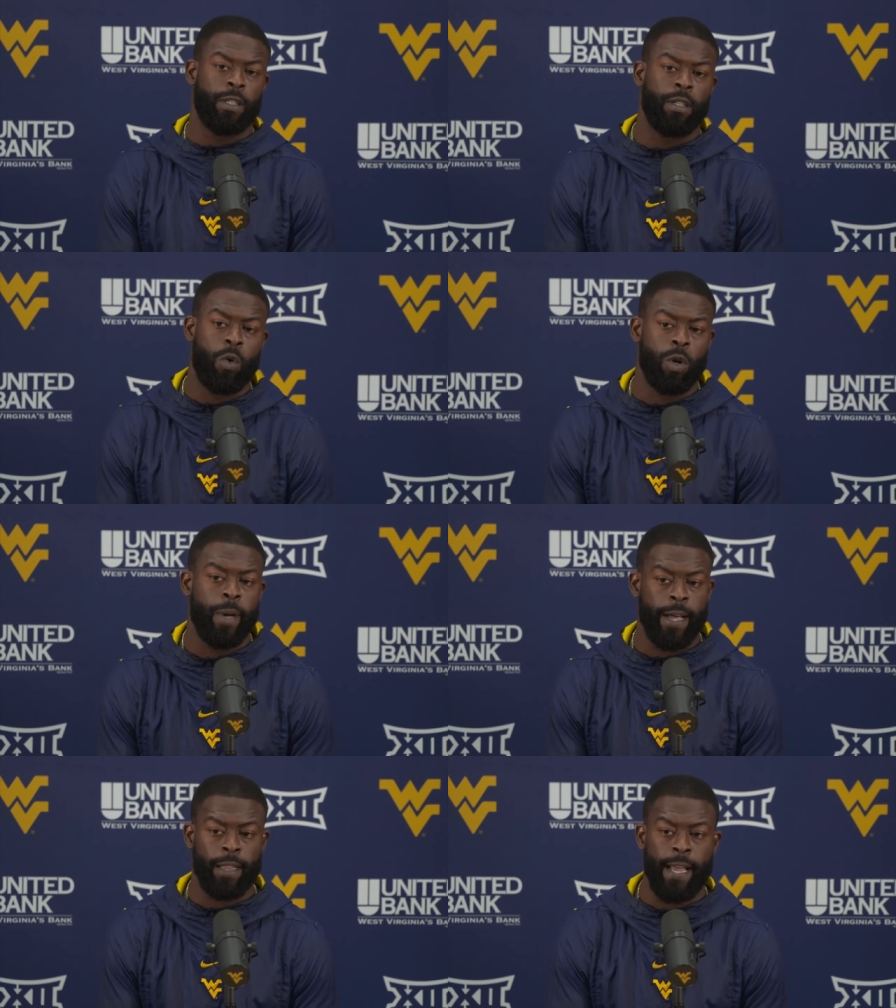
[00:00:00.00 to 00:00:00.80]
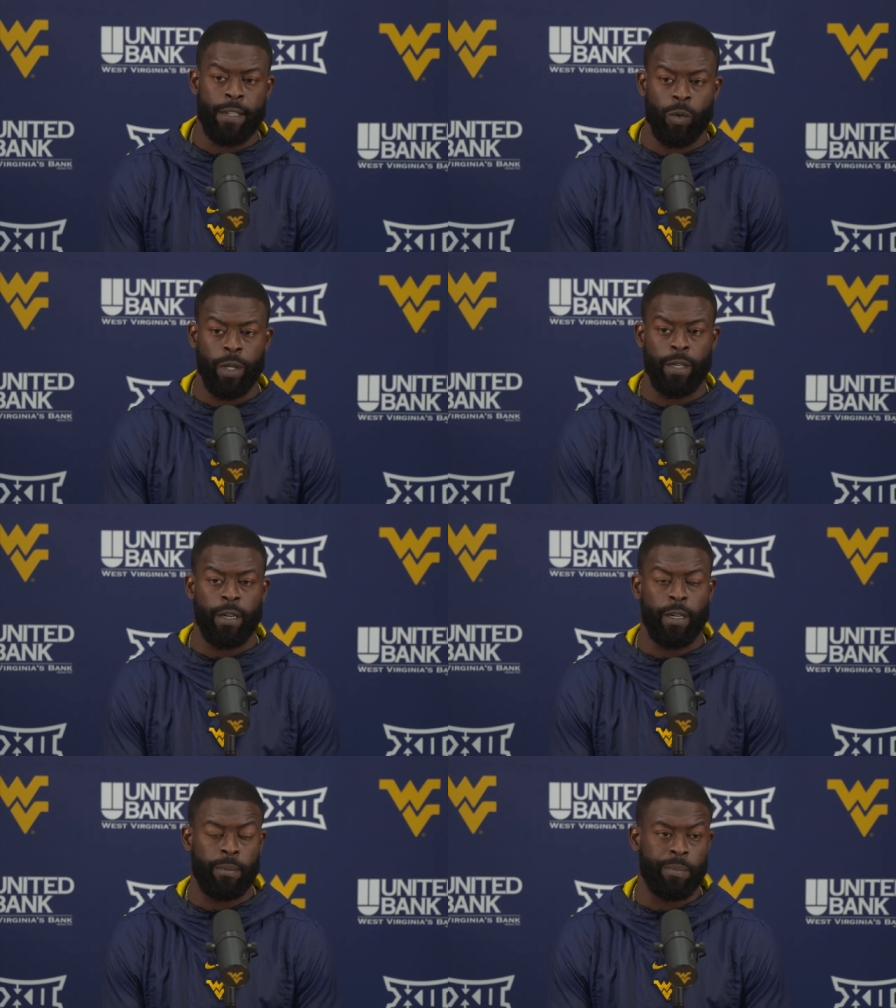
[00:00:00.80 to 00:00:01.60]
the quarterback last
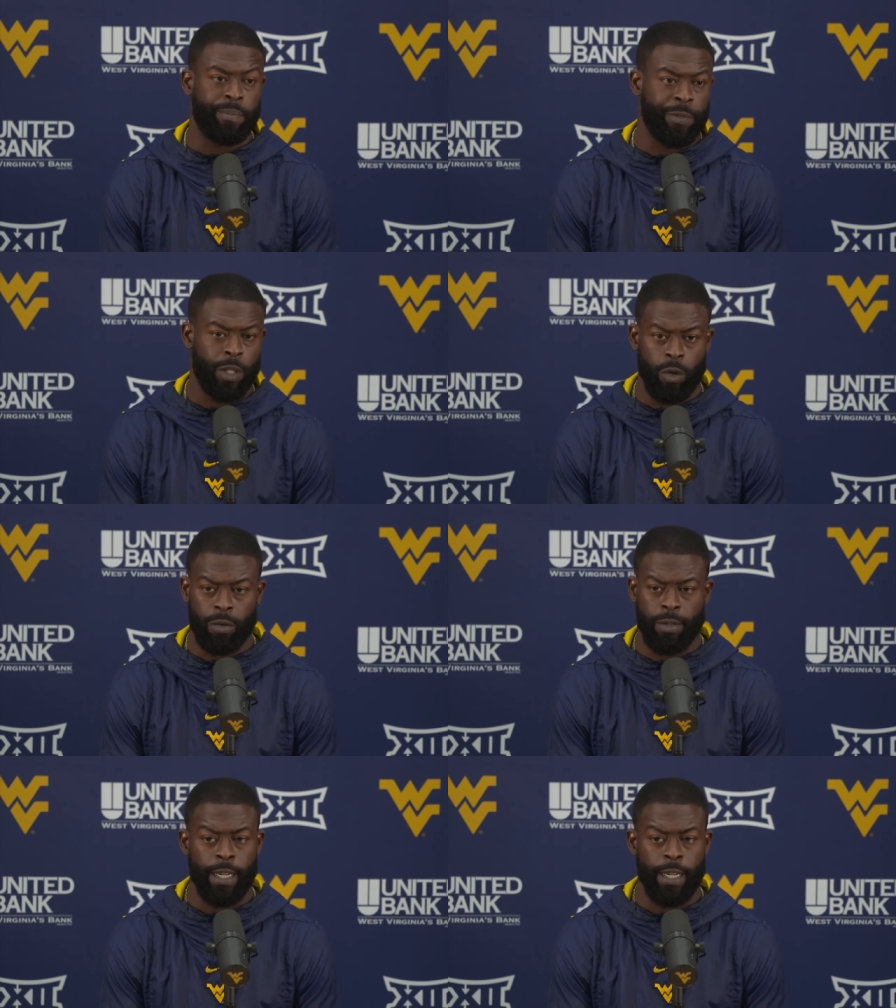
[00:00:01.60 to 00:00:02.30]
week, you know,